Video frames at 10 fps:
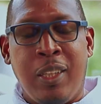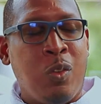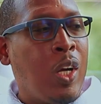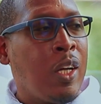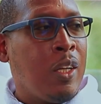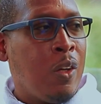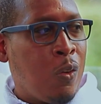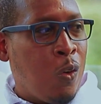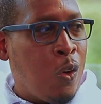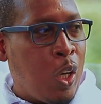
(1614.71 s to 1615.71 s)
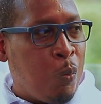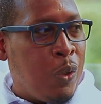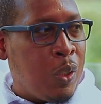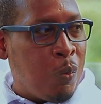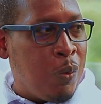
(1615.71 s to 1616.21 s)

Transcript: anti-drug and alcohol abuse